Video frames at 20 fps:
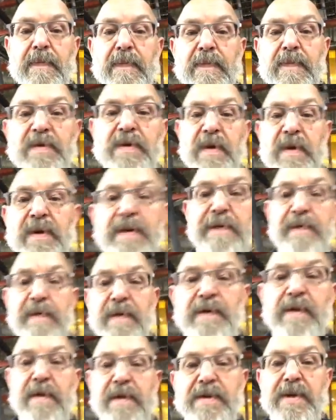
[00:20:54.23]
Sorry
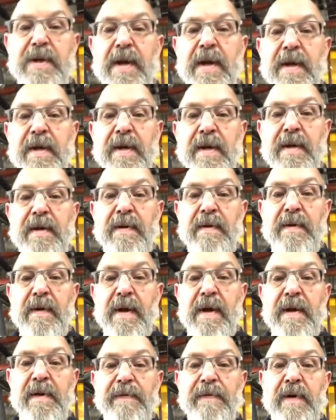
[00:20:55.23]
for the shake. I don't
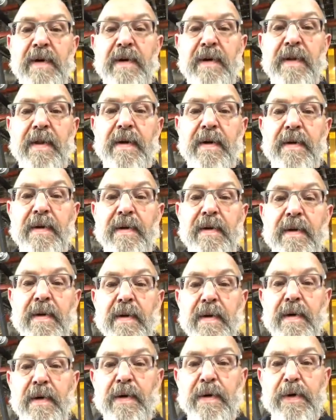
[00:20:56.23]
have all the
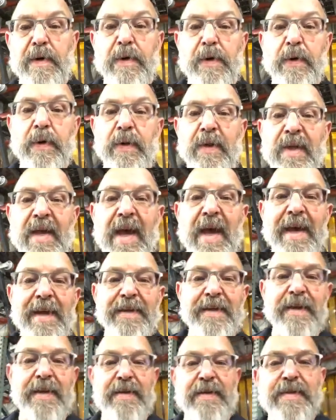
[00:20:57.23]
cool
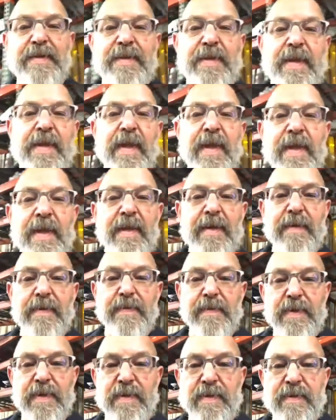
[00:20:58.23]
gadgets today.
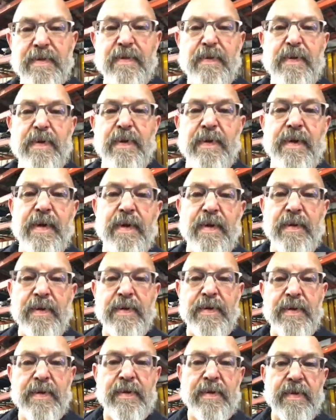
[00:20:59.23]
I'm just doing it old
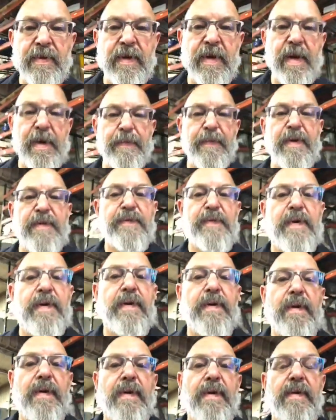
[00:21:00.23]
school, grab my
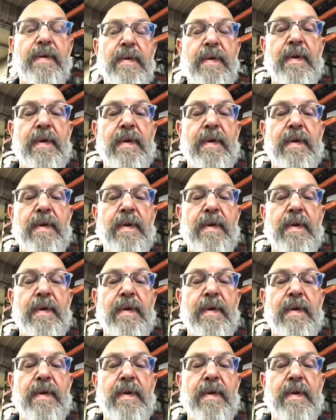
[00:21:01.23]
phone and